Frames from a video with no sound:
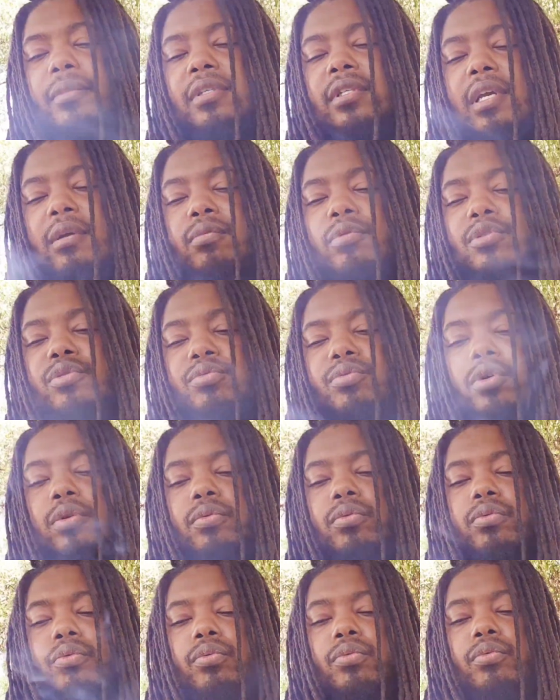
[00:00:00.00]
was
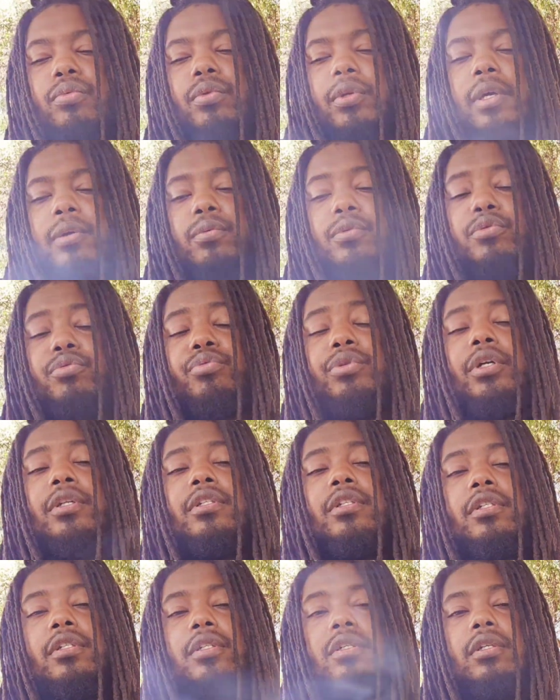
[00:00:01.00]

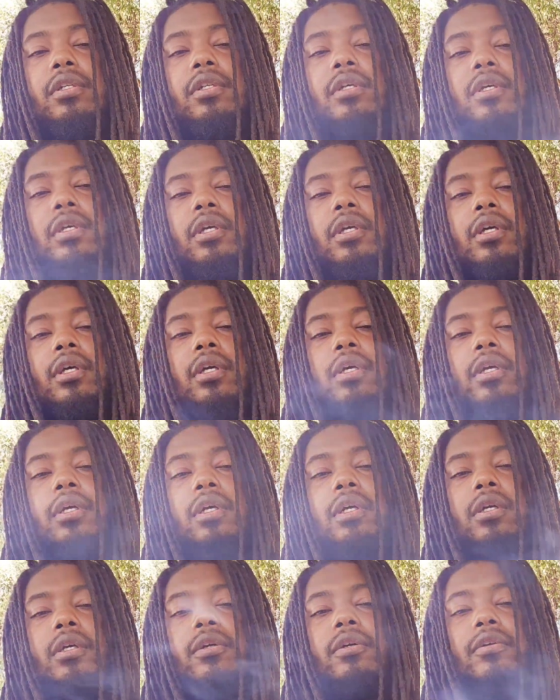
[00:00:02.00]
written
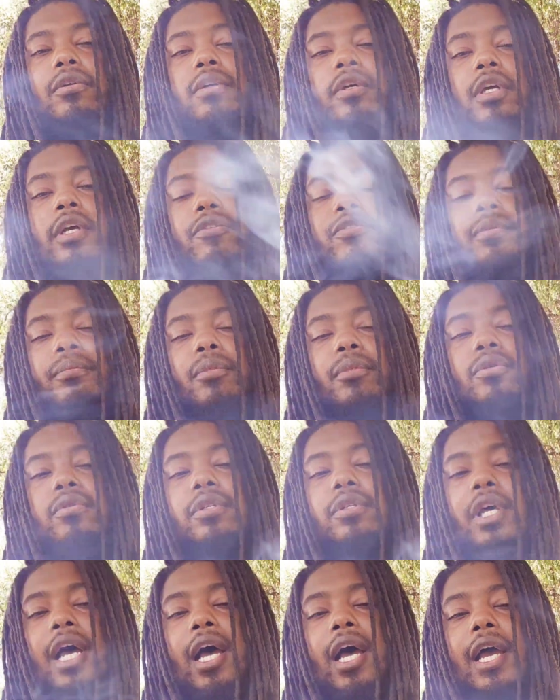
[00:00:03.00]
of the Most
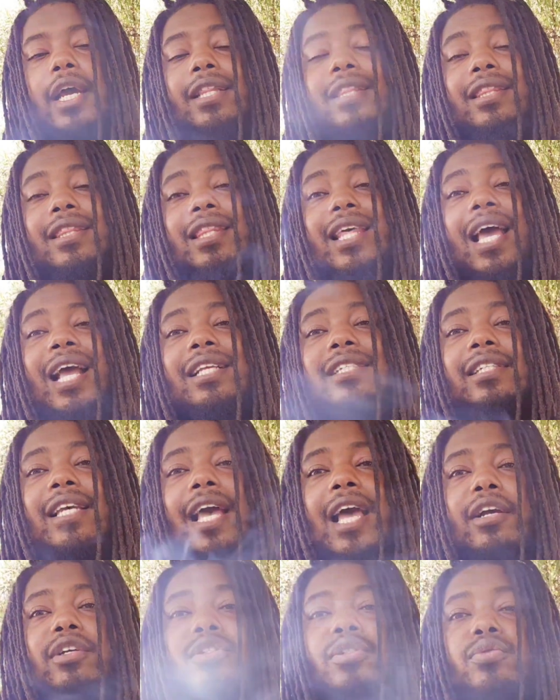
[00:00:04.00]
High, that's
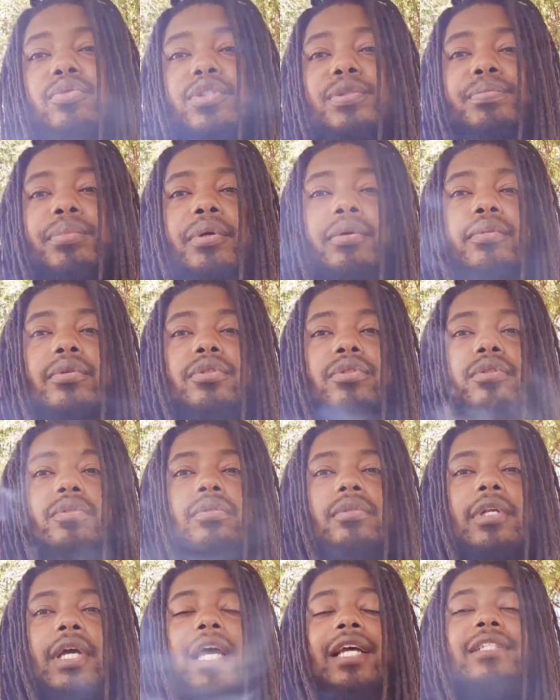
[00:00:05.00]
actual spiritual.
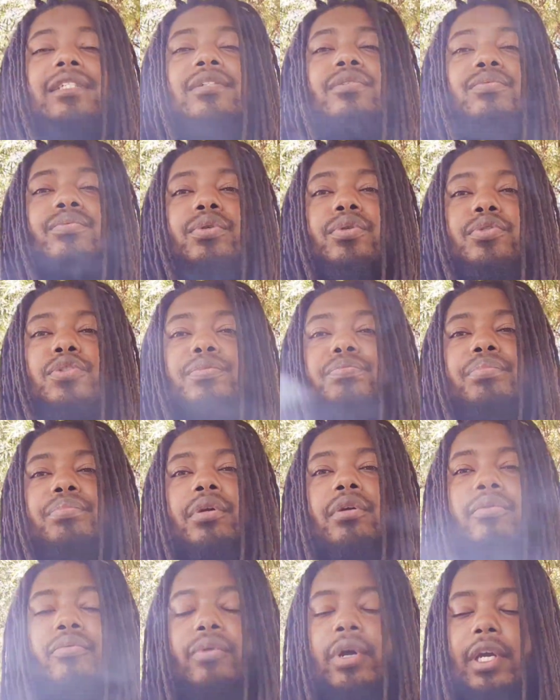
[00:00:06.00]
That's the real spirit
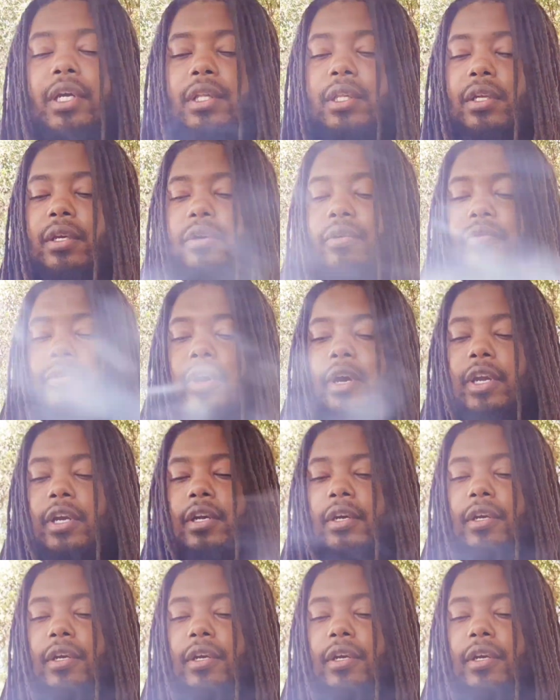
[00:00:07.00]
right there, right?